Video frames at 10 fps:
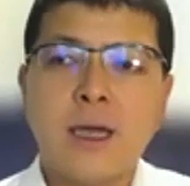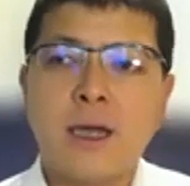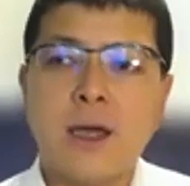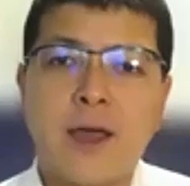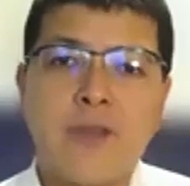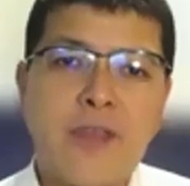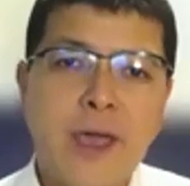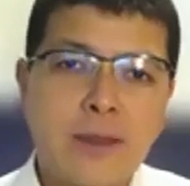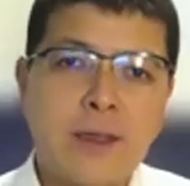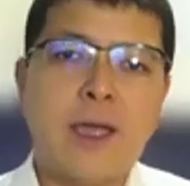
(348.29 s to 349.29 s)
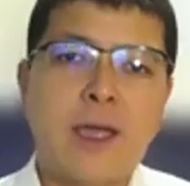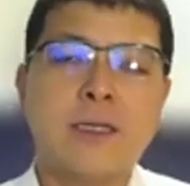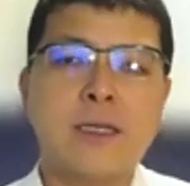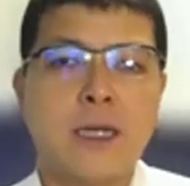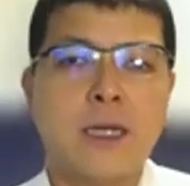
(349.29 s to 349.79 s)
That
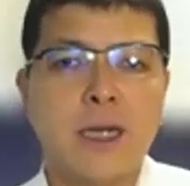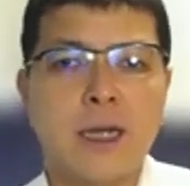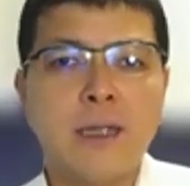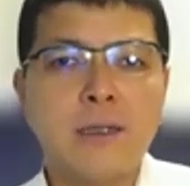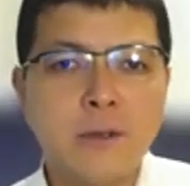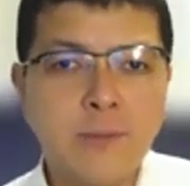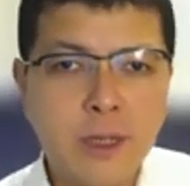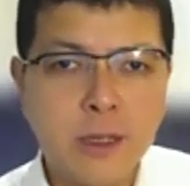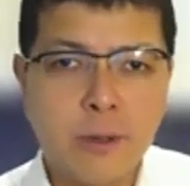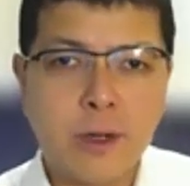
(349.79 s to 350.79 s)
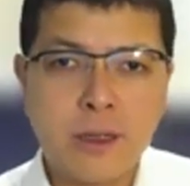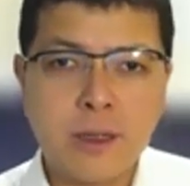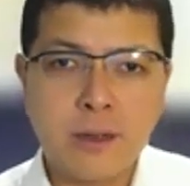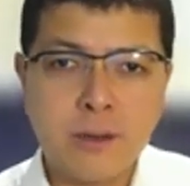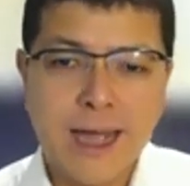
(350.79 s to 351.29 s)
has a little bit of
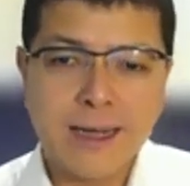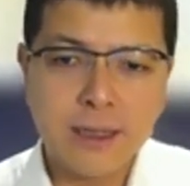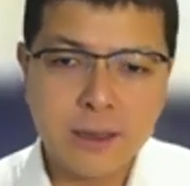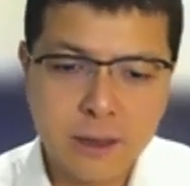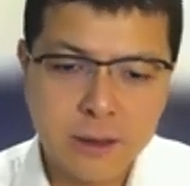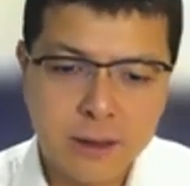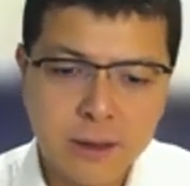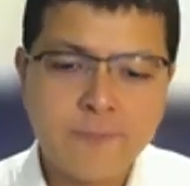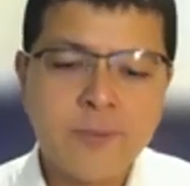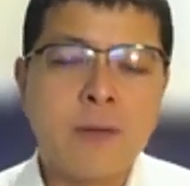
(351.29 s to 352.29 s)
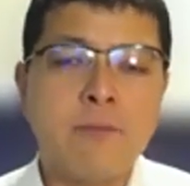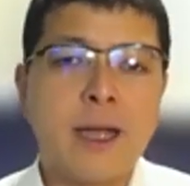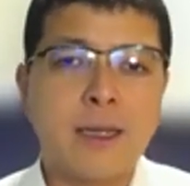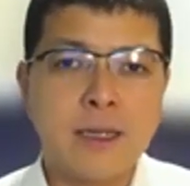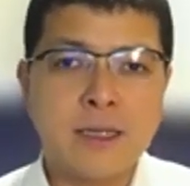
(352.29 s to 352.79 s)
political undertone,
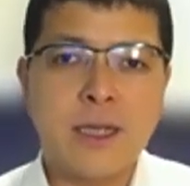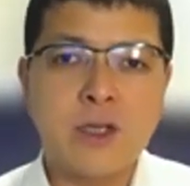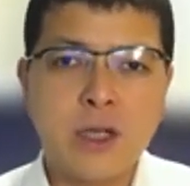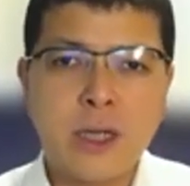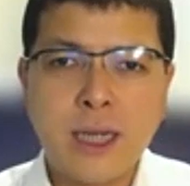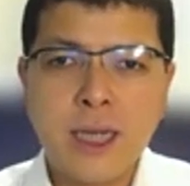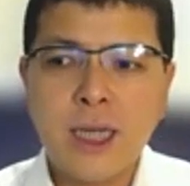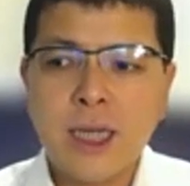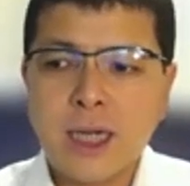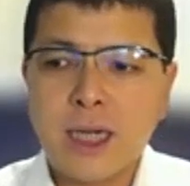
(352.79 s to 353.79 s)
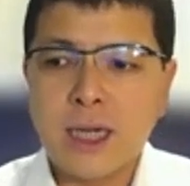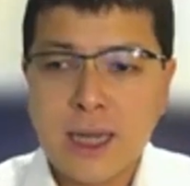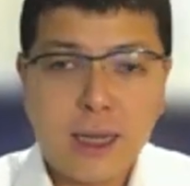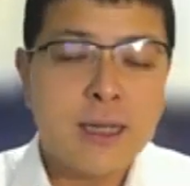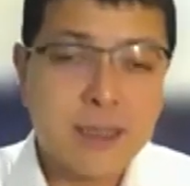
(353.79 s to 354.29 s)
but is actually,
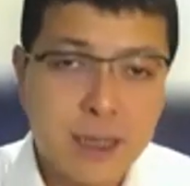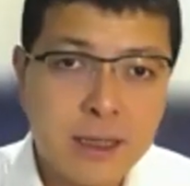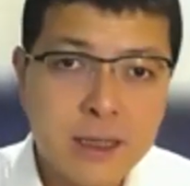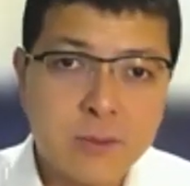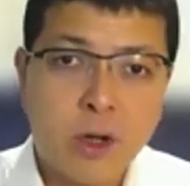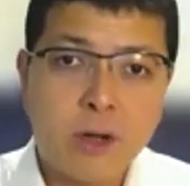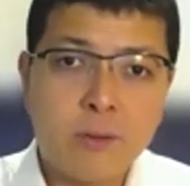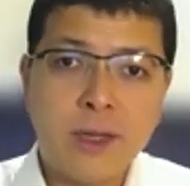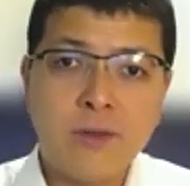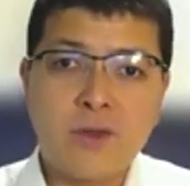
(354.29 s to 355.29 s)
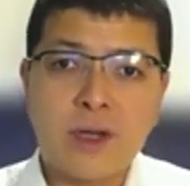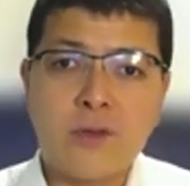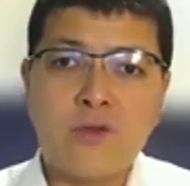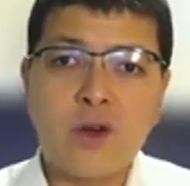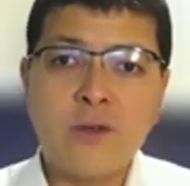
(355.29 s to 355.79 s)
at least at this moment,
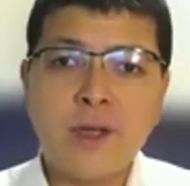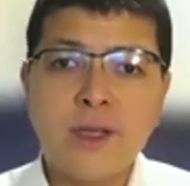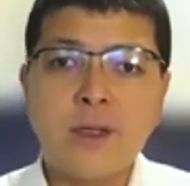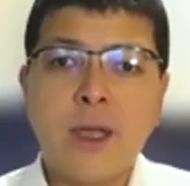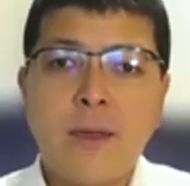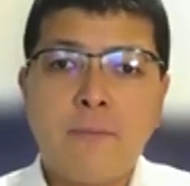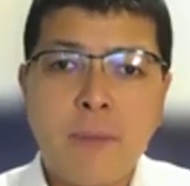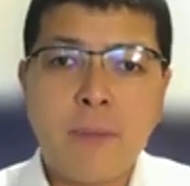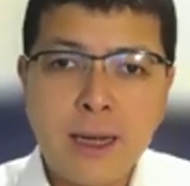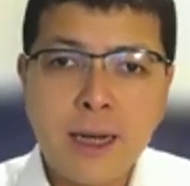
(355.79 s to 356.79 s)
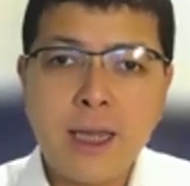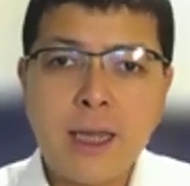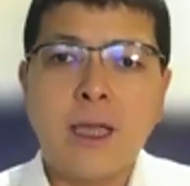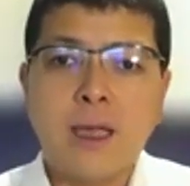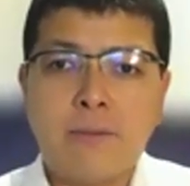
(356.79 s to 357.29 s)
driven
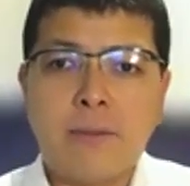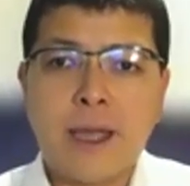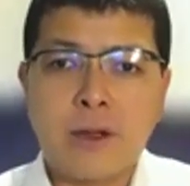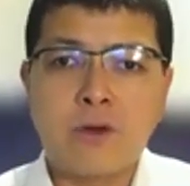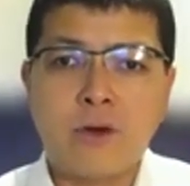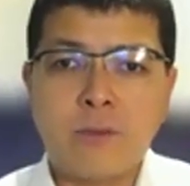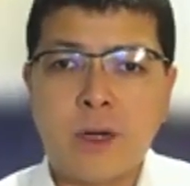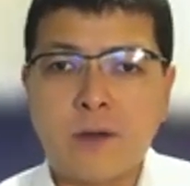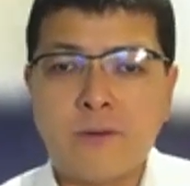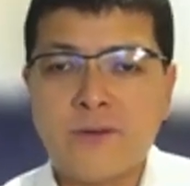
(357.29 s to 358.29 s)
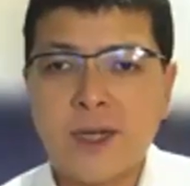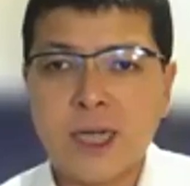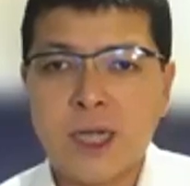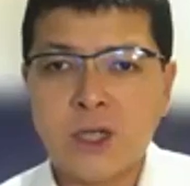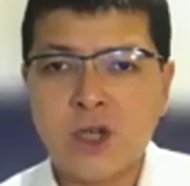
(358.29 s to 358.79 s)
mainly by a group of,
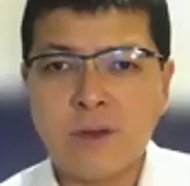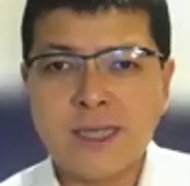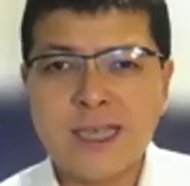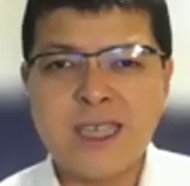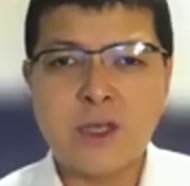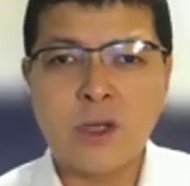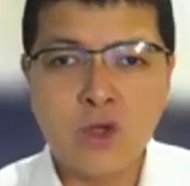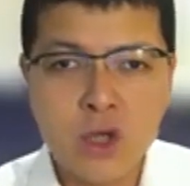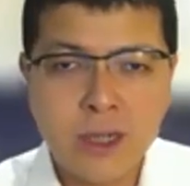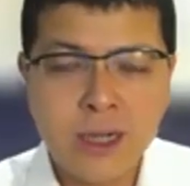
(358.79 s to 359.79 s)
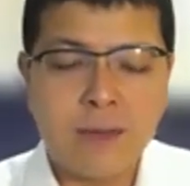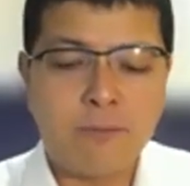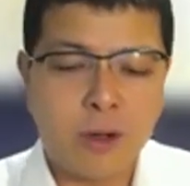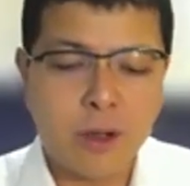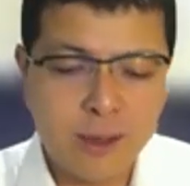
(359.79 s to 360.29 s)
shall we say, socially and
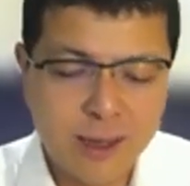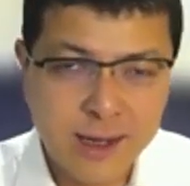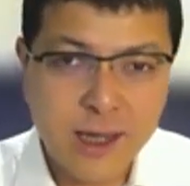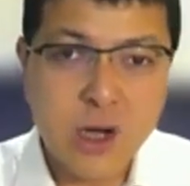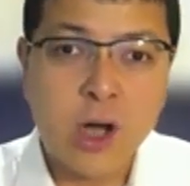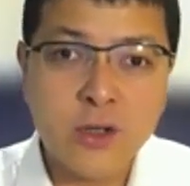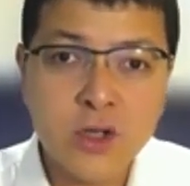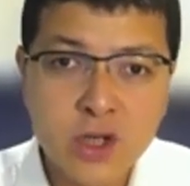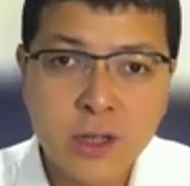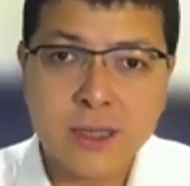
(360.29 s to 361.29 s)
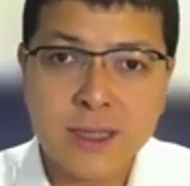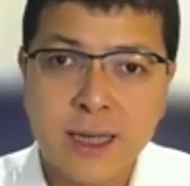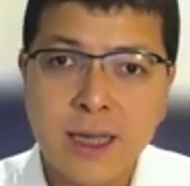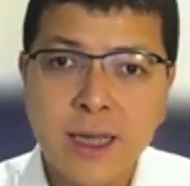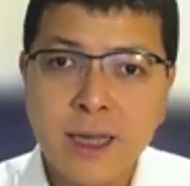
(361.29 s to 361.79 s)
politically conscious
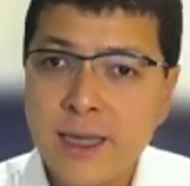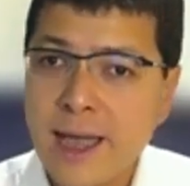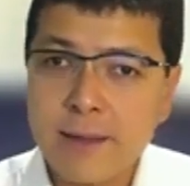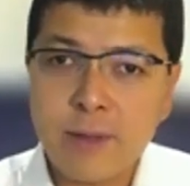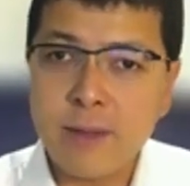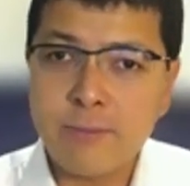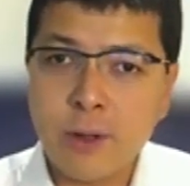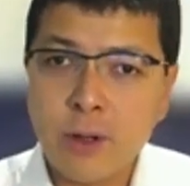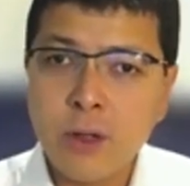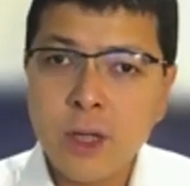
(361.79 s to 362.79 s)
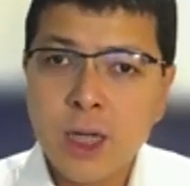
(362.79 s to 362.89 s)
young people